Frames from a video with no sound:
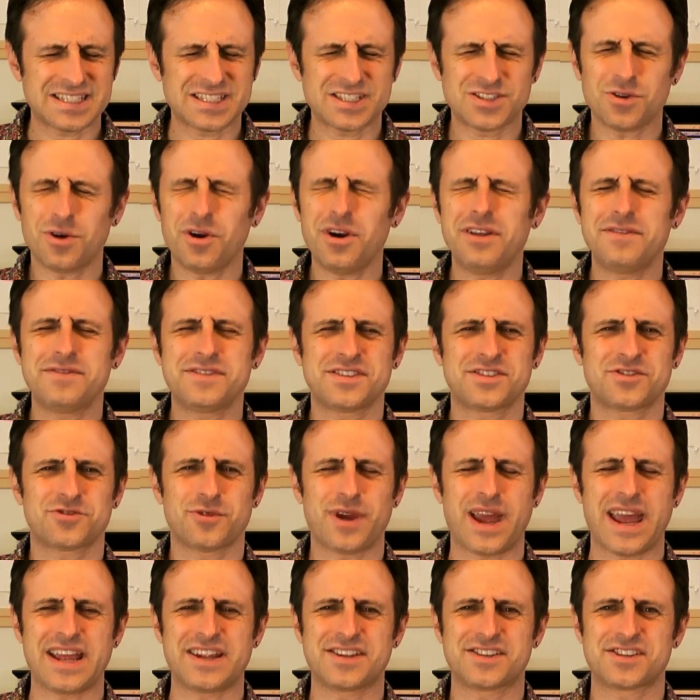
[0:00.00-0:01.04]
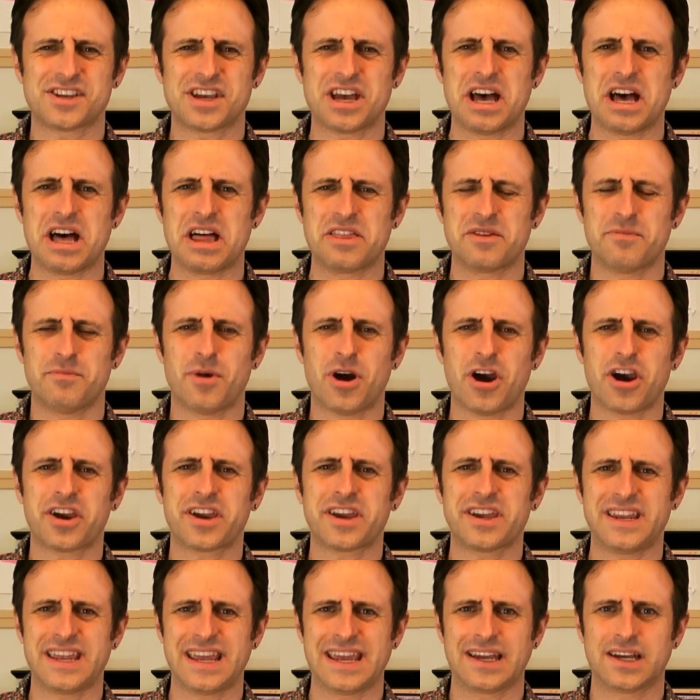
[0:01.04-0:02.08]
sort of strange, the
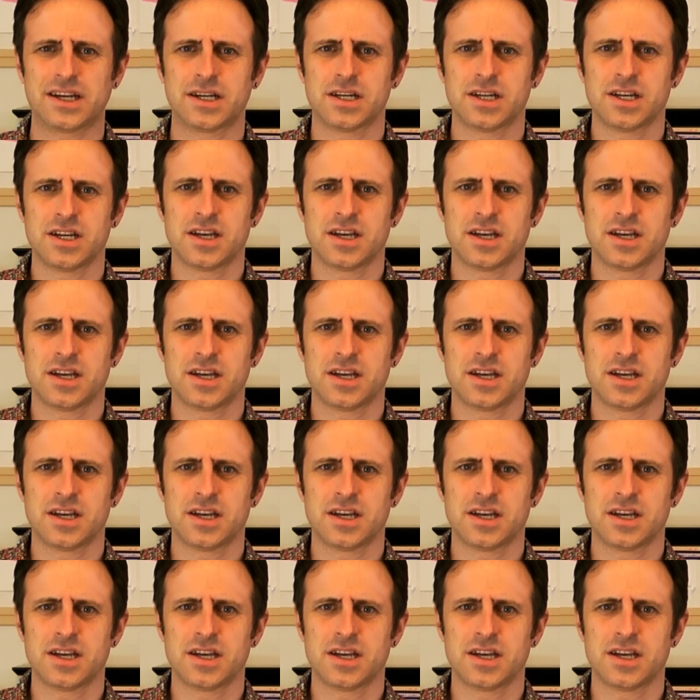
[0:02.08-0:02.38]
marketing